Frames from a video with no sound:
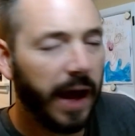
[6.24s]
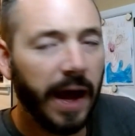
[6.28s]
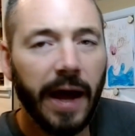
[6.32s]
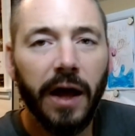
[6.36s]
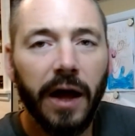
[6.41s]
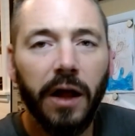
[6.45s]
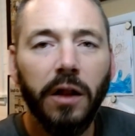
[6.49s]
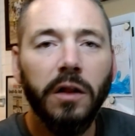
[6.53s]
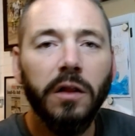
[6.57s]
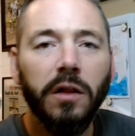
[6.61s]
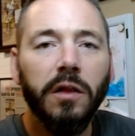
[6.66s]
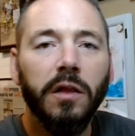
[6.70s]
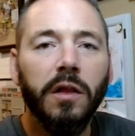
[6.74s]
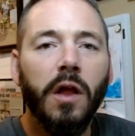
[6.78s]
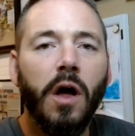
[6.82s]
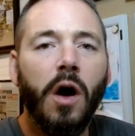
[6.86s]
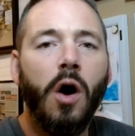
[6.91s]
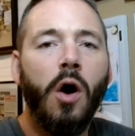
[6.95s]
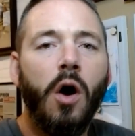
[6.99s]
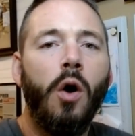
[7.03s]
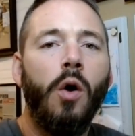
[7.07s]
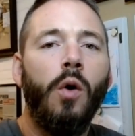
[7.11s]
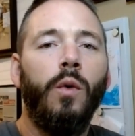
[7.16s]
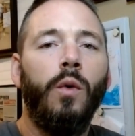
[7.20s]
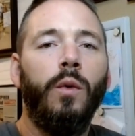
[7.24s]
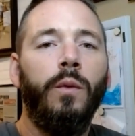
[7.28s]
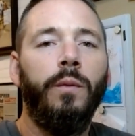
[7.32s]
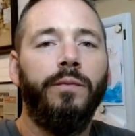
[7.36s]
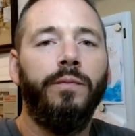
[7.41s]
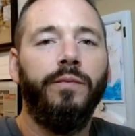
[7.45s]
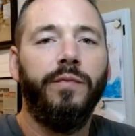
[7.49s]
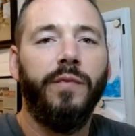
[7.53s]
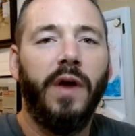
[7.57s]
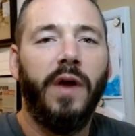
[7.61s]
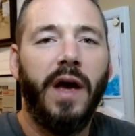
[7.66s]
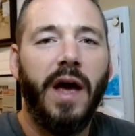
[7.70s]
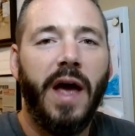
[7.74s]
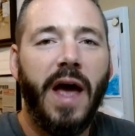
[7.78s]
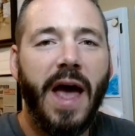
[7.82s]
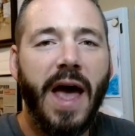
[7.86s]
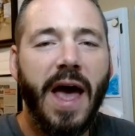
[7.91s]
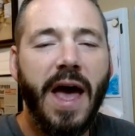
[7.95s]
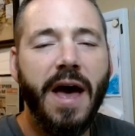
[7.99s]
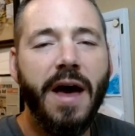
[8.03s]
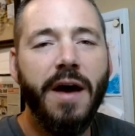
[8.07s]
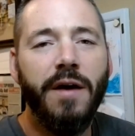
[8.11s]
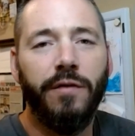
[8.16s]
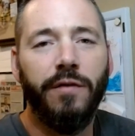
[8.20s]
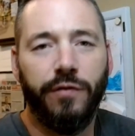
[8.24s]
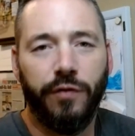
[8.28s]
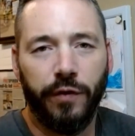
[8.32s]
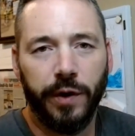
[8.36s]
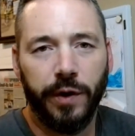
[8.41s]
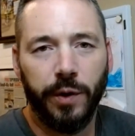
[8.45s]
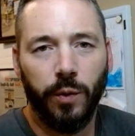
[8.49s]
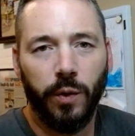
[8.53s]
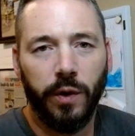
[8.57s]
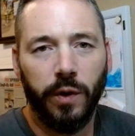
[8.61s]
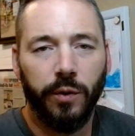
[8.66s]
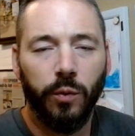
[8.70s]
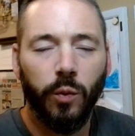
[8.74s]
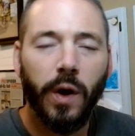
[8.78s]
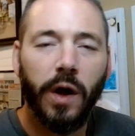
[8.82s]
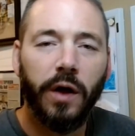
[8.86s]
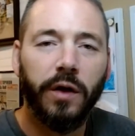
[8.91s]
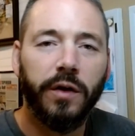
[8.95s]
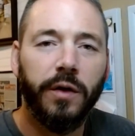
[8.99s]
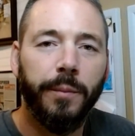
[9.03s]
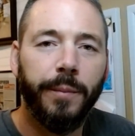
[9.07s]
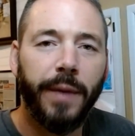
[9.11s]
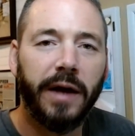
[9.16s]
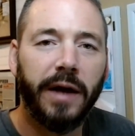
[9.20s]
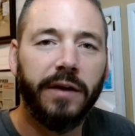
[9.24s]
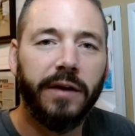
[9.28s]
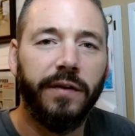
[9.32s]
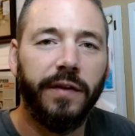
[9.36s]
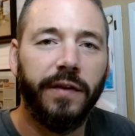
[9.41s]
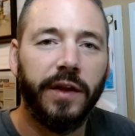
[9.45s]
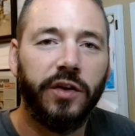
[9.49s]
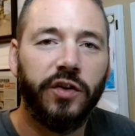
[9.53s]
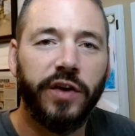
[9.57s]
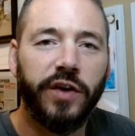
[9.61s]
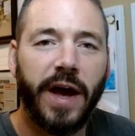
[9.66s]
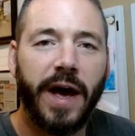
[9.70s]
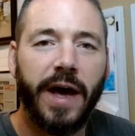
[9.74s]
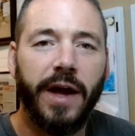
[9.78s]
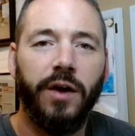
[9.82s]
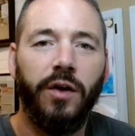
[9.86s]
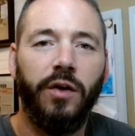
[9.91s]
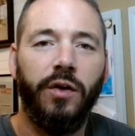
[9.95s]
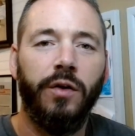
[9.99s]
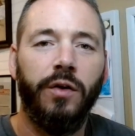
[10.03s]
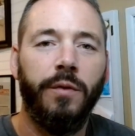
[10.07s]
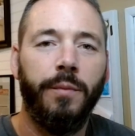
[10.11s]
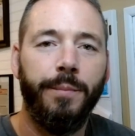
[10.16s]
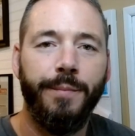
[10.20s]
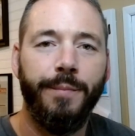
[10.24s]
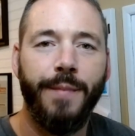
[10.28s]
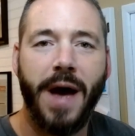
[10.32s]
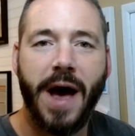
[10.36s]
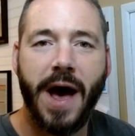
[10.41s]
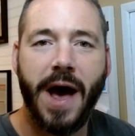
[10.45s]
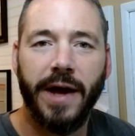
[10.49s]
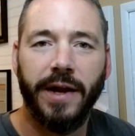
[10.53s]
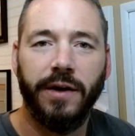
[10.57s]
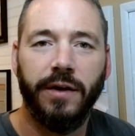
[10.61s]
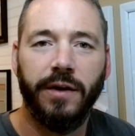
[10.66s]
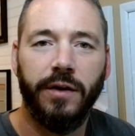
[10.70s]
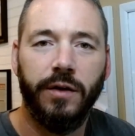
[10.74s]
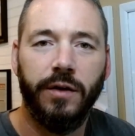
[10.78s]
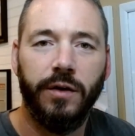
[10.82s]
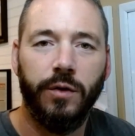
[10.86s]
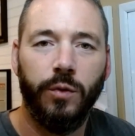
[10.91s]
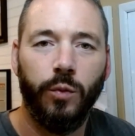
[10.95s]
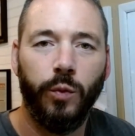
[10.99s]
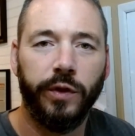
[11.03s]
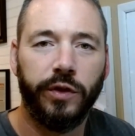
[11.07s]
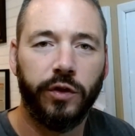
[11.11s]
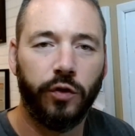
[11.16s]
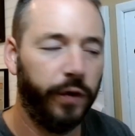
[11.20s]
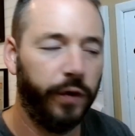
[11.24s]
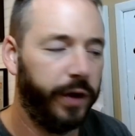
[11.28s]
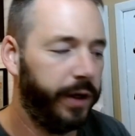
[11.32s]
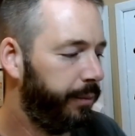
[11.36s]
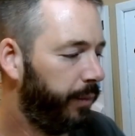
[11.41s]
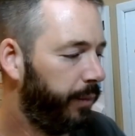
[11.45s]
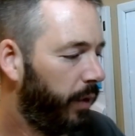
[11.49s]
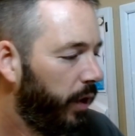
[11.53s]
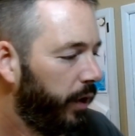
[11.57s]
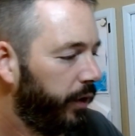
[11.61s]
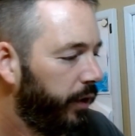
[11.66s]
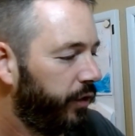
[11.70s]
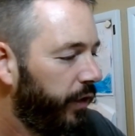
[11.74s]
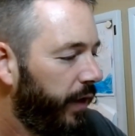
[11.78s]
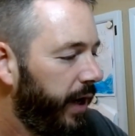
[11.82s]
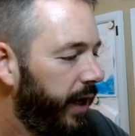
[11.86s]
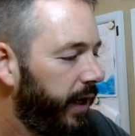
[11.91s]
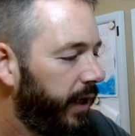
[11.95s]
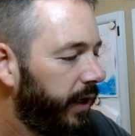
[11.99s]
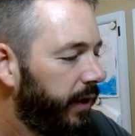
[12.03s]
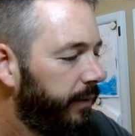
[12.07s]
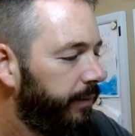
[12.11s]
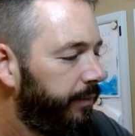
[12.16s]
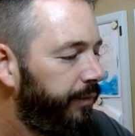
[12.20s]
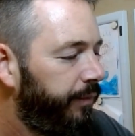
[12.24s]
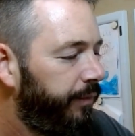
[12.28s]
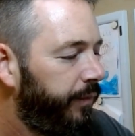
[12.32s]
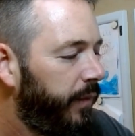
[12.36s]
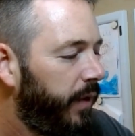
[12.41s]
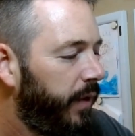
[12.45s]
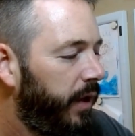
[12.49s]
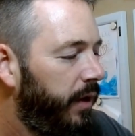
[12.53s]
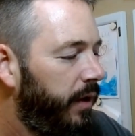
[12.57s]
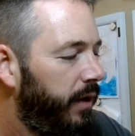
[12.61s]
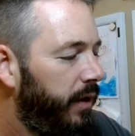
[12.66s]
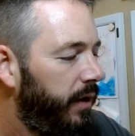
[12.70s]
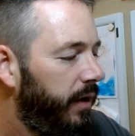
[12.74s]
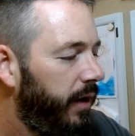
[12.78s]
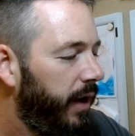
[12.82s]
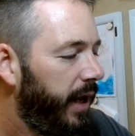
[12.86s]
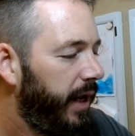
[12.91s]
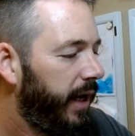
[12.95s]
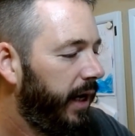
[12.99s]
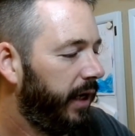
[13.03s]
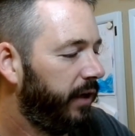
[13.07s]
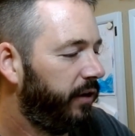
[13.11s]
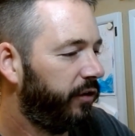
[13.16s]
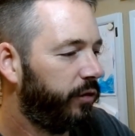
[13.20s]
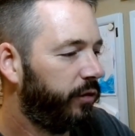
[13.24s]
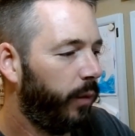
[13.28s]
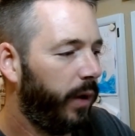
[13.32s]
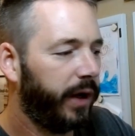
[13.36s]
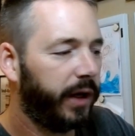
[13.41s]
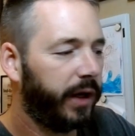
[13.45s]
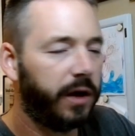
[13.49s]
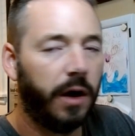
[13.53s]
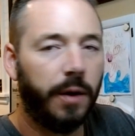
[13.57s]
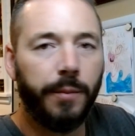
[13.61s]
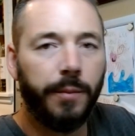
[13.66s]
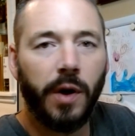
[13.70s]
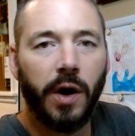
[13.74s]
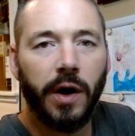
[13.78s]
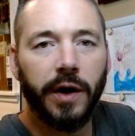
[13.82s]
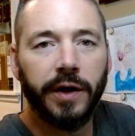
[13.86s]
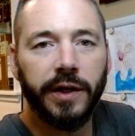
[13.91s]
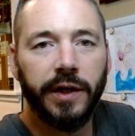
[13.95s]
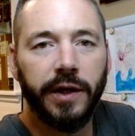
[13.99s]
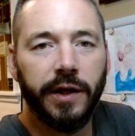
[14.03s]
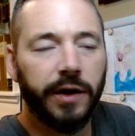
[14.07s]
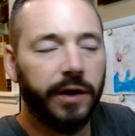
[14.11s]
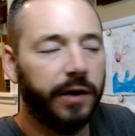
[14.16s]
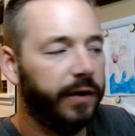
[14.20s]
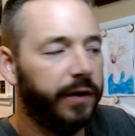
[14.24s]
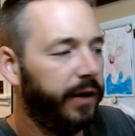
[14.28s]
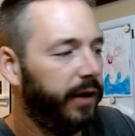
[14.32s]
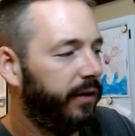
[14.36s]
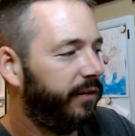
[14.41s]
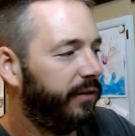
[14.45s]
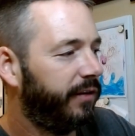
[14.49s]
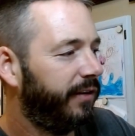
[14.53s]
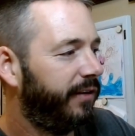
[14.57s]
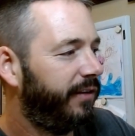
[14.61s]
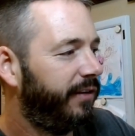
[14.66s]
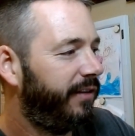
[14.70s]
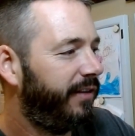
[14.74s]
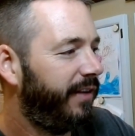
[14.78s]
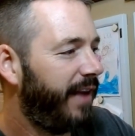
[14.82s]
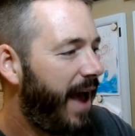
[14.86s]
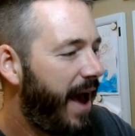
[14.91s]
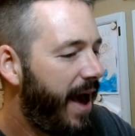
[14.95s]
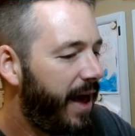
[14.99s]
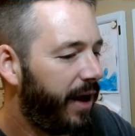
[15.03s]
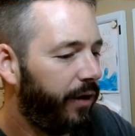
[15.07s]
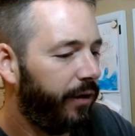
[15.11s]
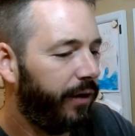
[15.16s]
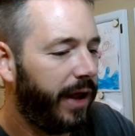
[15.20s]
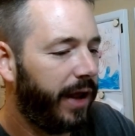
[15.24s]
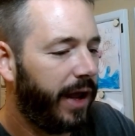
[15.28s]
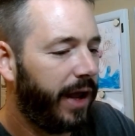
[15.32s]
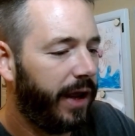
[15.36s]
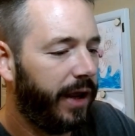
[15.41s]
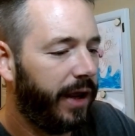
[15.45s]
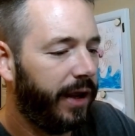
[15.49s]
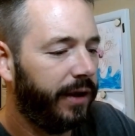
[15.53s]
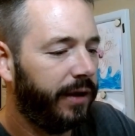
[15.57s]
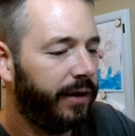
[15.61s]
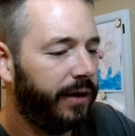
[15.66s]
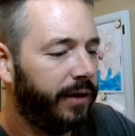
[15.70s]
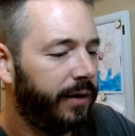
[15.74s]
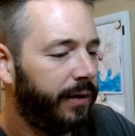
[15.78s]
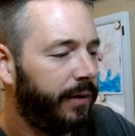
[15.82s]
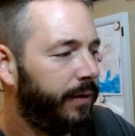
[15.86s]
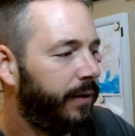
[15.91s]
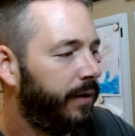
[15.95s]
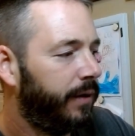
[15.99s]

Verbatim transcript: Hello, everyone. Welcome back to the channel. Matt with Green Bar Trading. And I just want to come on here. It's a Saturday.